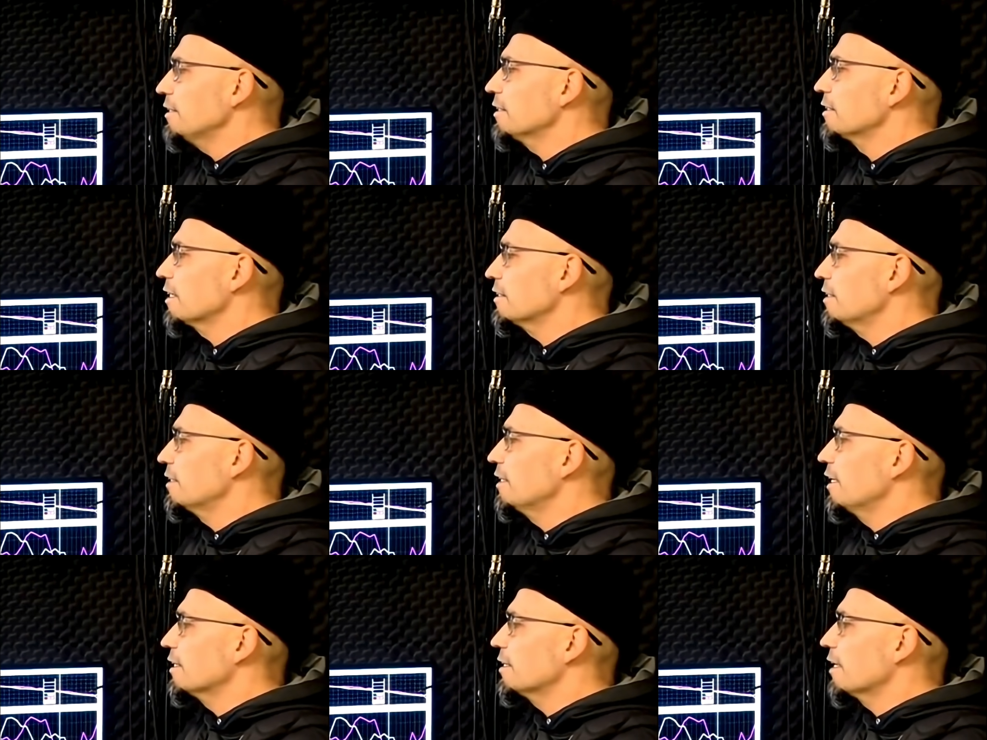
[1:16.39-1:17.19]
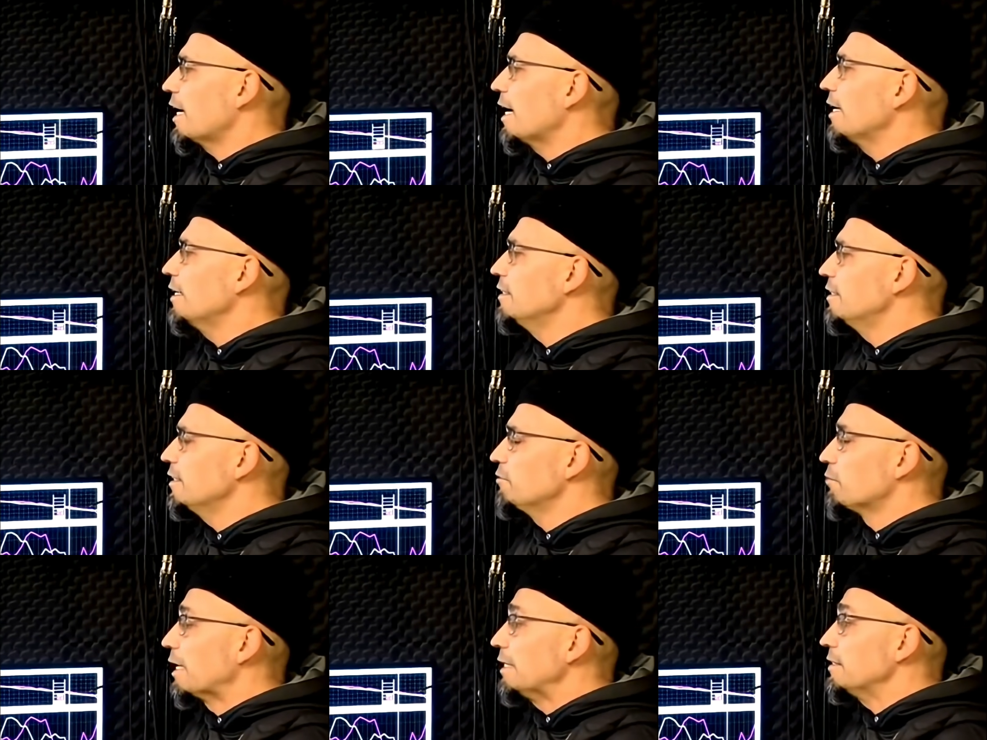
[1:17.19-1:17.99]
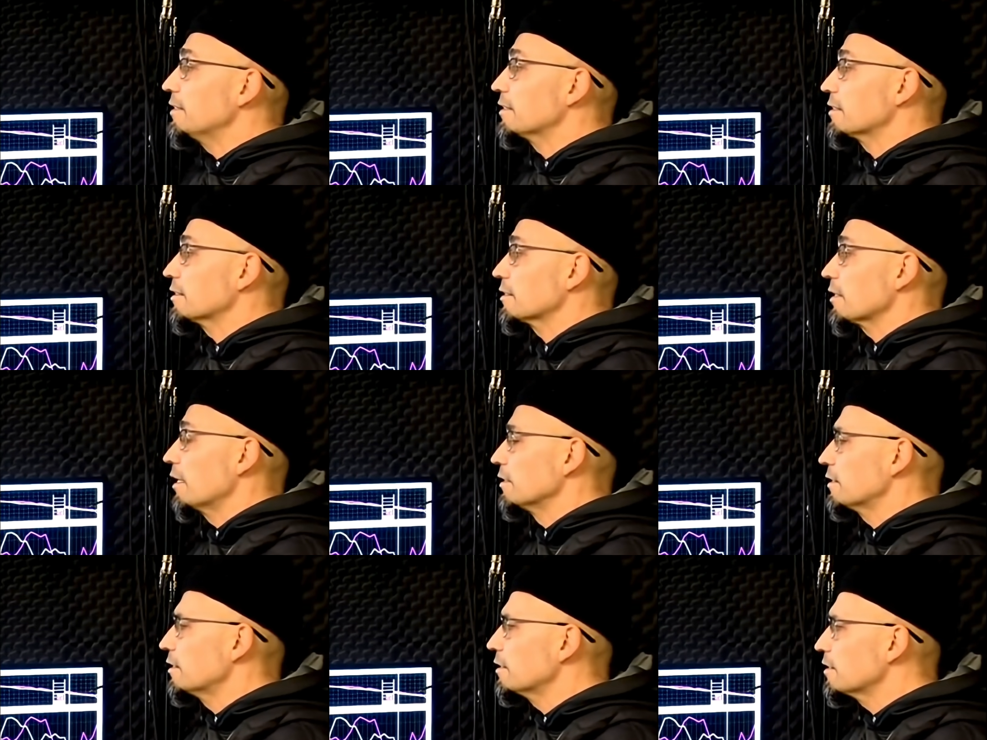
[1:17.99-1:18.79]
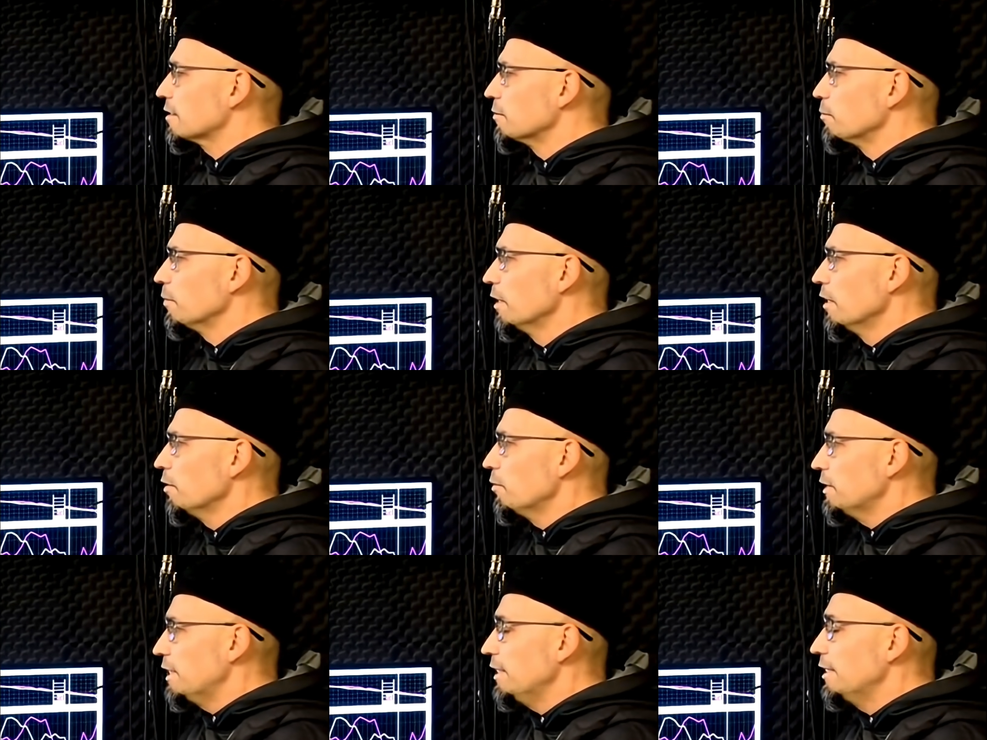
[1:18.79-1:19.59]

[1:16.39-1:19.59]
And I suggested he get the IAG race system,